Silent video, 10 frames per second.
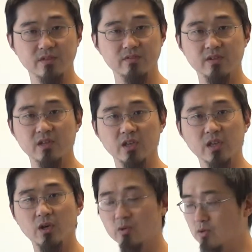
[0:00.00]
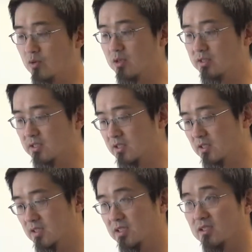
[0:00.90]
very low quality,
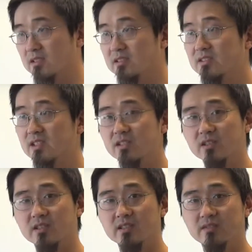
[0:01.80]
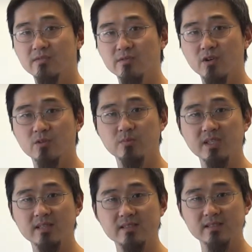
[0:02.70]
and the stick-on foam
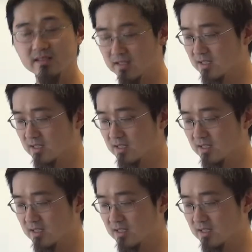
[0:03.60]
piece,